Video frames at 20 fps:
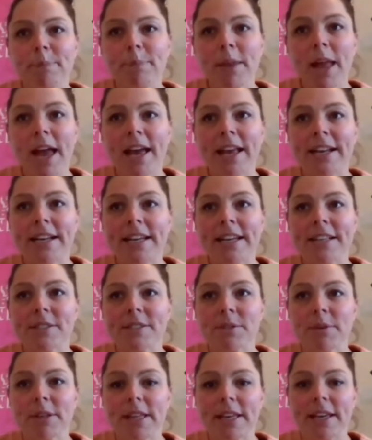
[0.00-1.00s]
it's
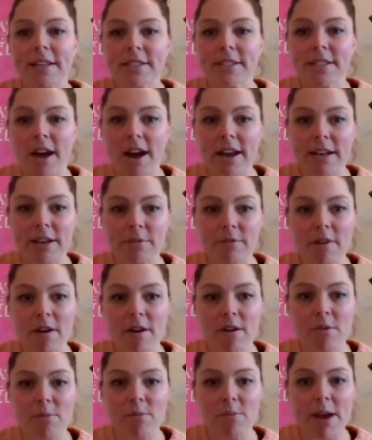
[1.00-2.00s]
a really exciting
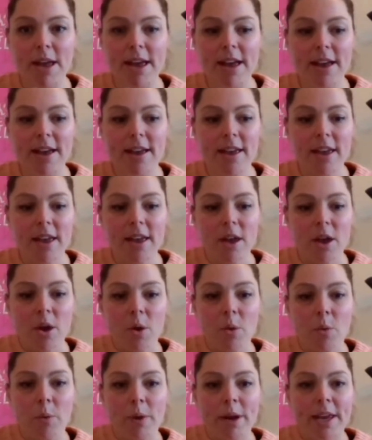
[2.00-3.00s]
role where
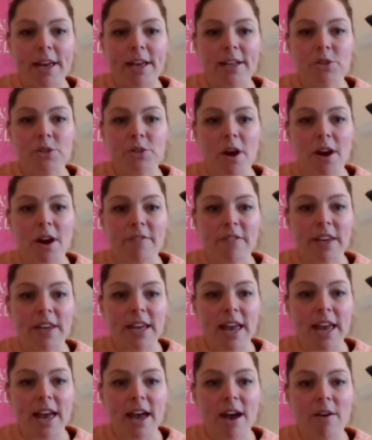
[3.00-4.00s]
we are
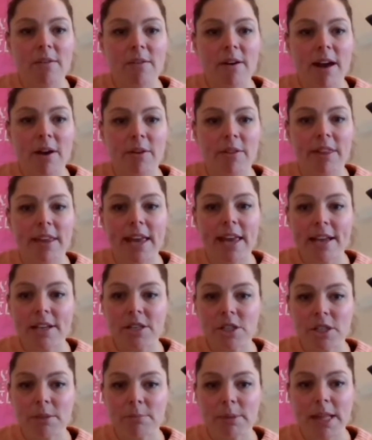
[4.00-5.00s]
driving our healthy
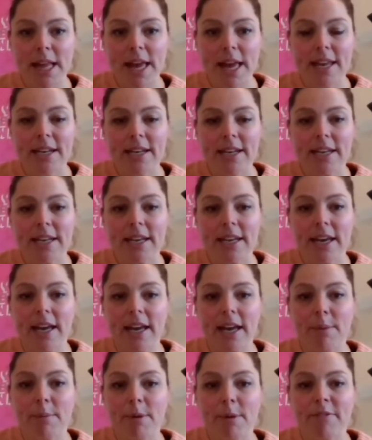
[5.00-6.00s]
ageing plan.
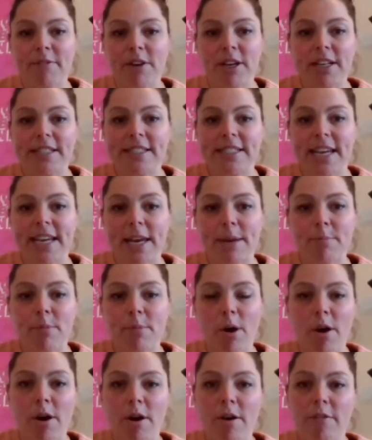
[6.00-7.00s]
I've got a team
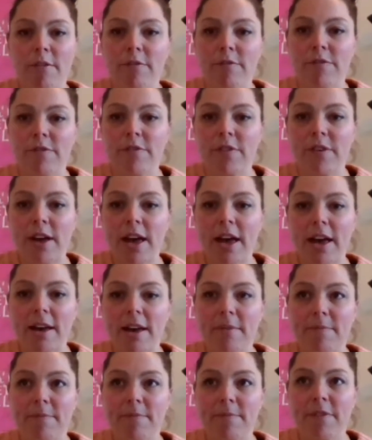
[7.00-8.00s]
of
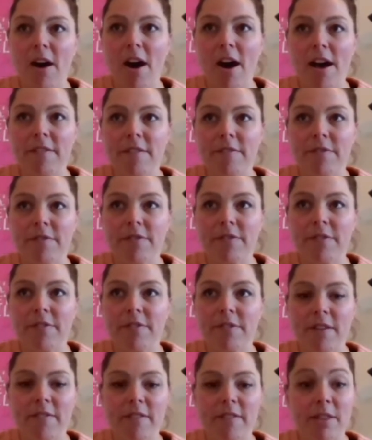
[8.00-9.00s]
five
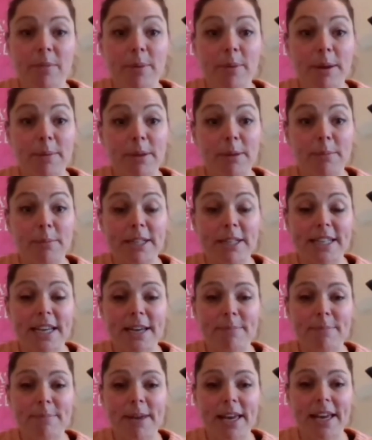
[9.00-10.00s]
other people in my
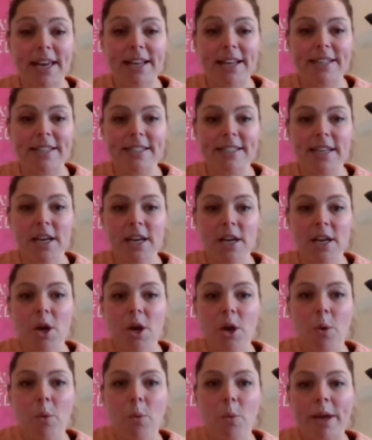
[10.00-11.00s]
team, and
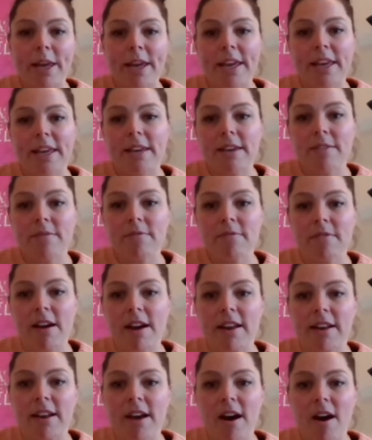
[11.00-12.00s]
we
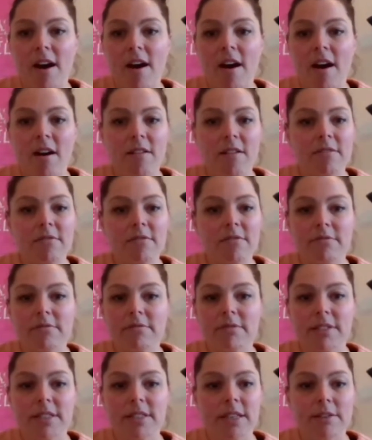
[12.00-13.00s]
run a whole
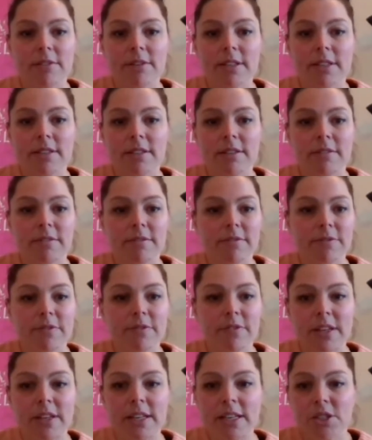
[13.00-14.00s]
series of
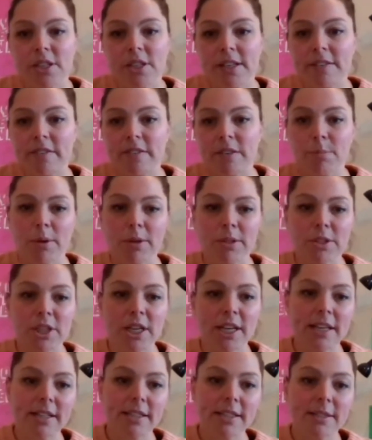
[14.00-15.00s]
initiatives,
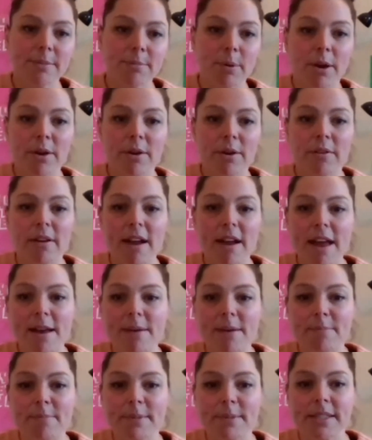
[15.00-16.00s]
projects,
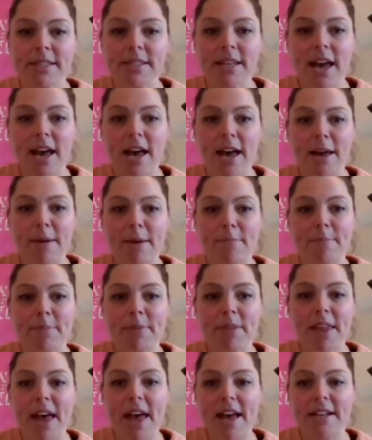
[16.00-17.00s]
programs
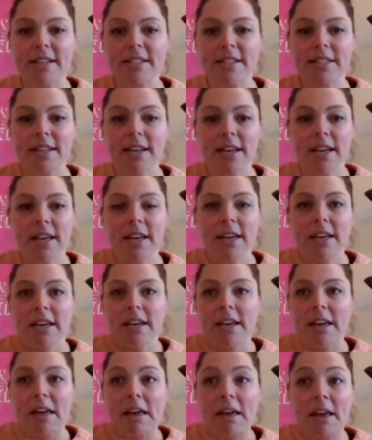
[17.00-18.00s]
that
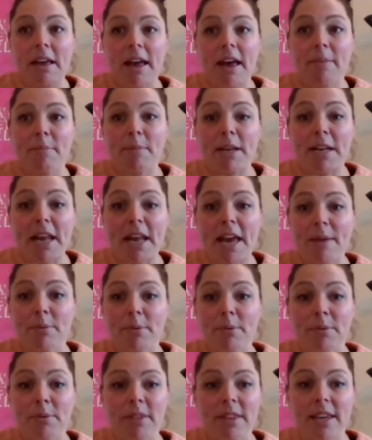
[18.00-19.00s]

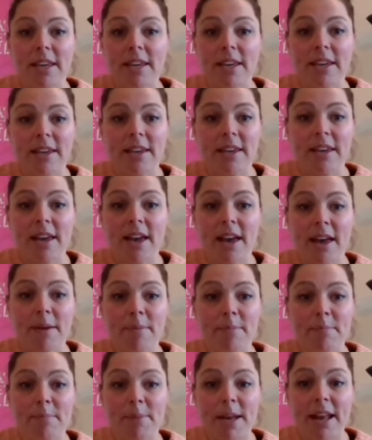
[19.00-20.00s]
enable the
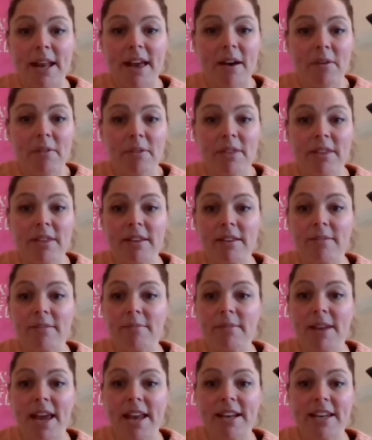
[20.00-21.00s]
better health
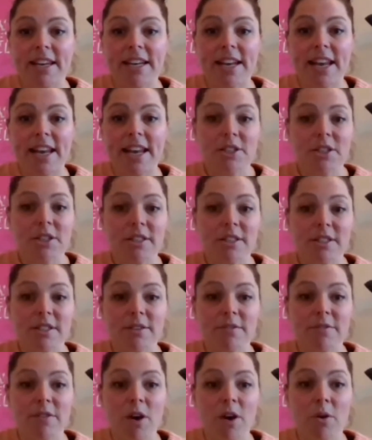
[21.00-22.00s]
and connections
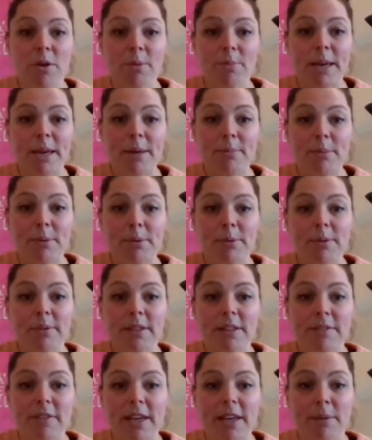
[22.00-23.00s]
of older people
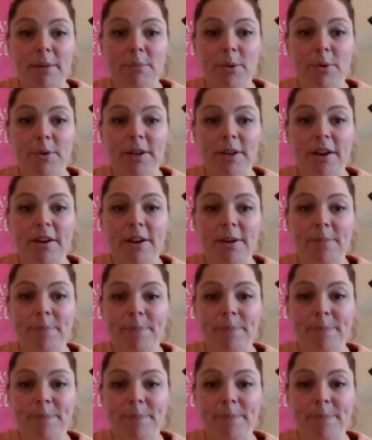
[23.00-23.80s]
living in Boroondara.